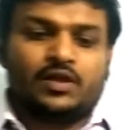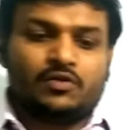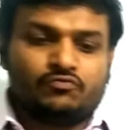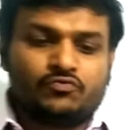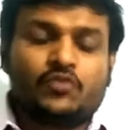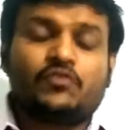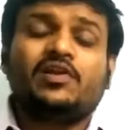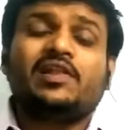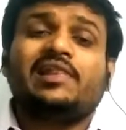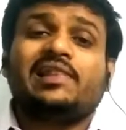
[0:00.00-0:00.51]

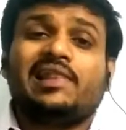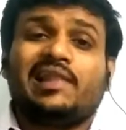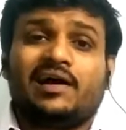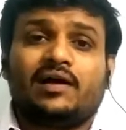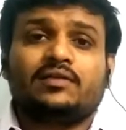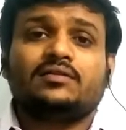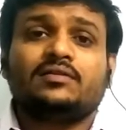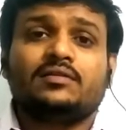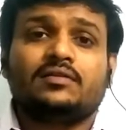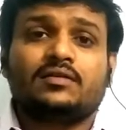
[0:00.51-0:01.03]
we will
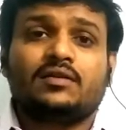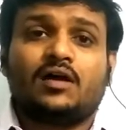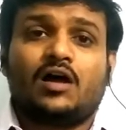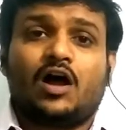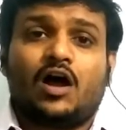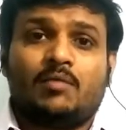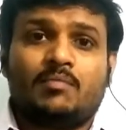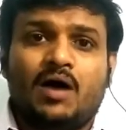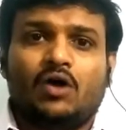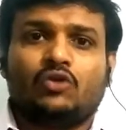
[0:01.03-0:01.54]
learn
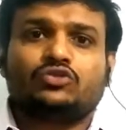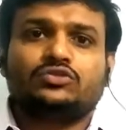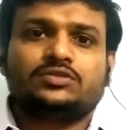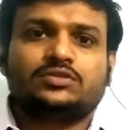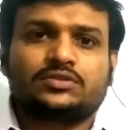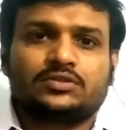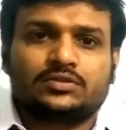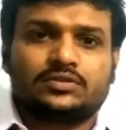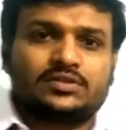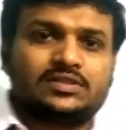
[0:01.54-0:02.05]

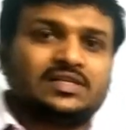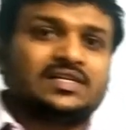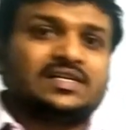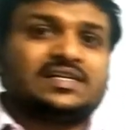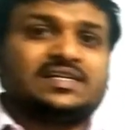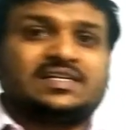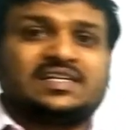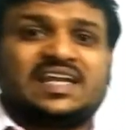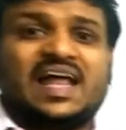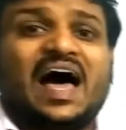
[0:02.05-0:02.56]
about
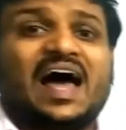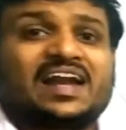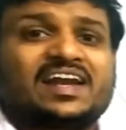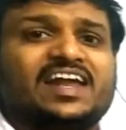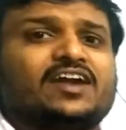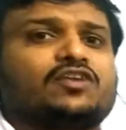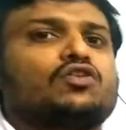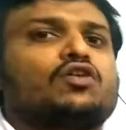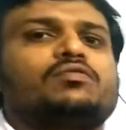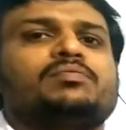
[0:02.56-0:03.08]

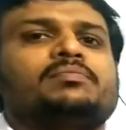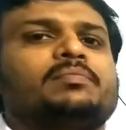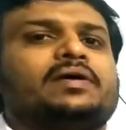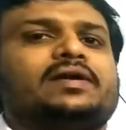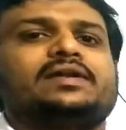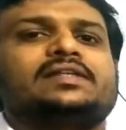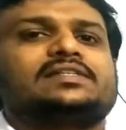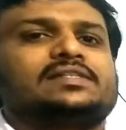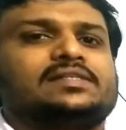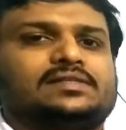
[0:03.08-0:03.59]
target of
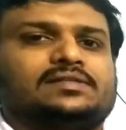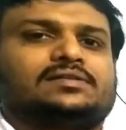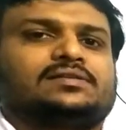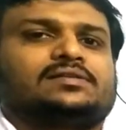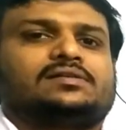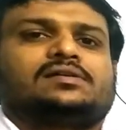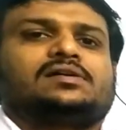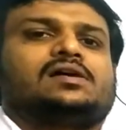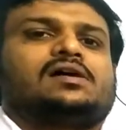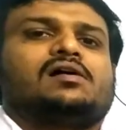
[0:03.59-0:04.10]
medicine,
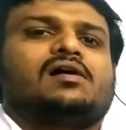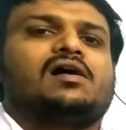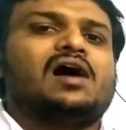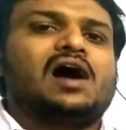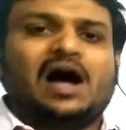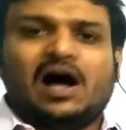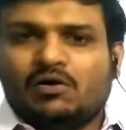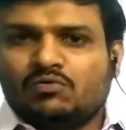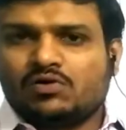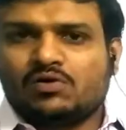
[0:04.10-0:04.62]

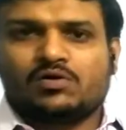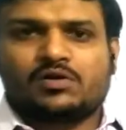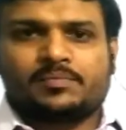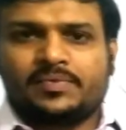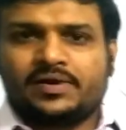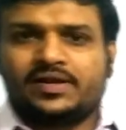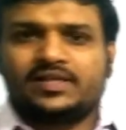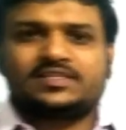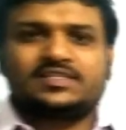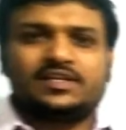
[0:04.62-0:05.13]
how our
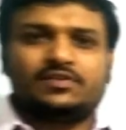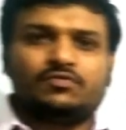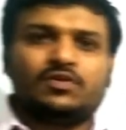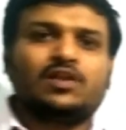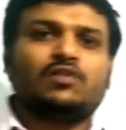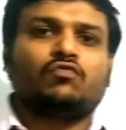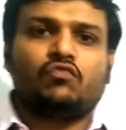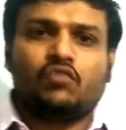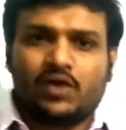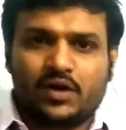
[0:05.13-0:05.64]
medicine
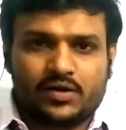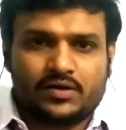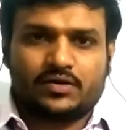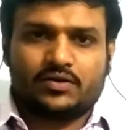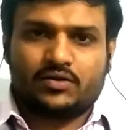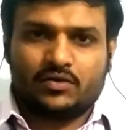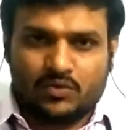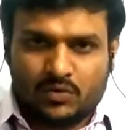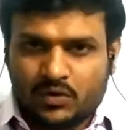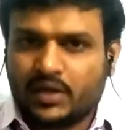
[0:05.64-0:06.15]
will work.
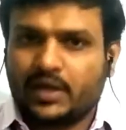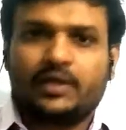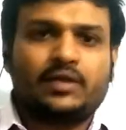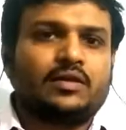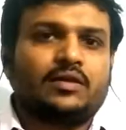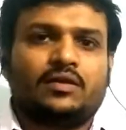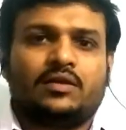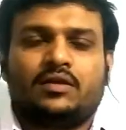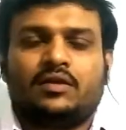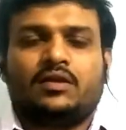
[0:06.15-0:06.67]
Okay,
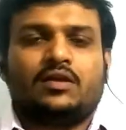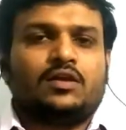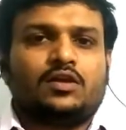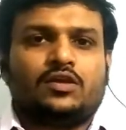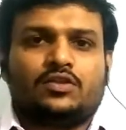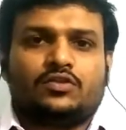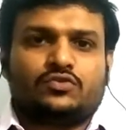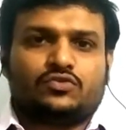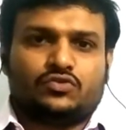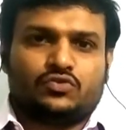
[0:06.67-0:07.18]

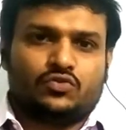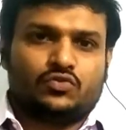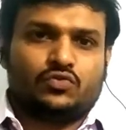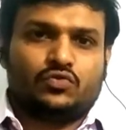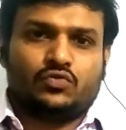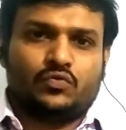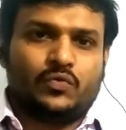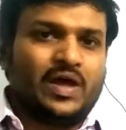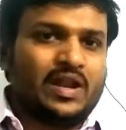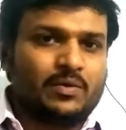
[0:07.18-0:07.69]

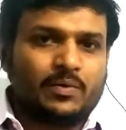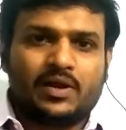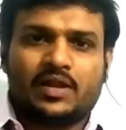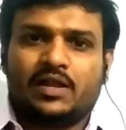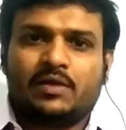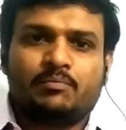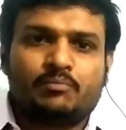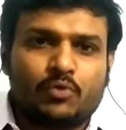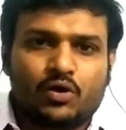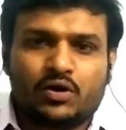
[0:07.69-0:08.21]
so very
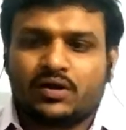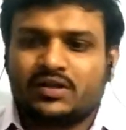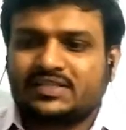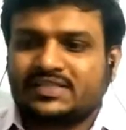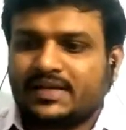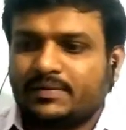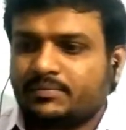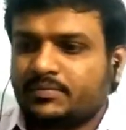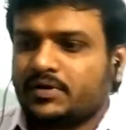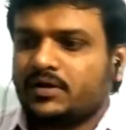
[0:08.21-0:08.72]
important
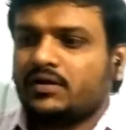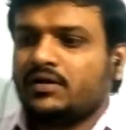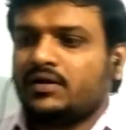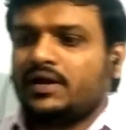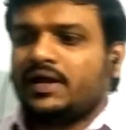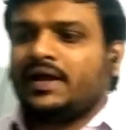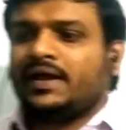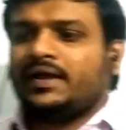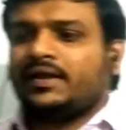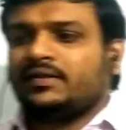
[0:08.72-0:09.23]
chapter,
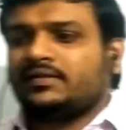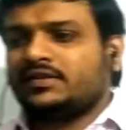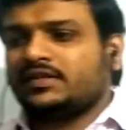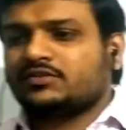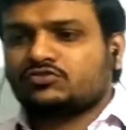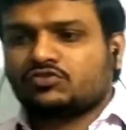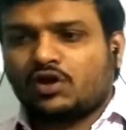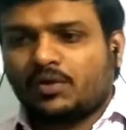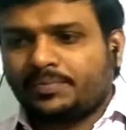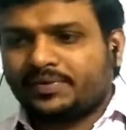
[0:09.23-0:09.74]
and
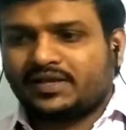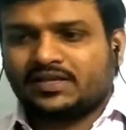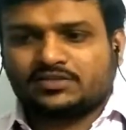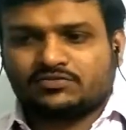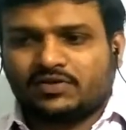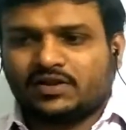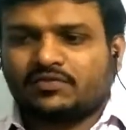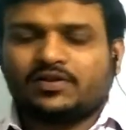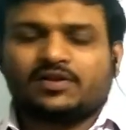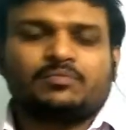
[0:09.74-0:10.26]
this topic is
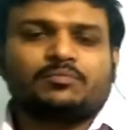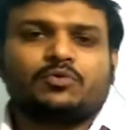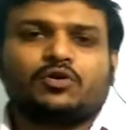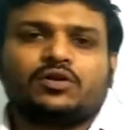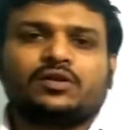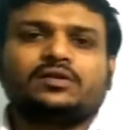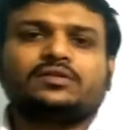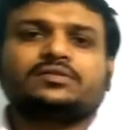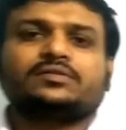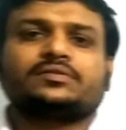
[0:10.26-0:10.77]
very
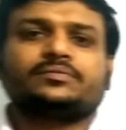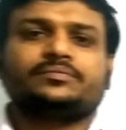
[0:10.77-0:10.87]
important.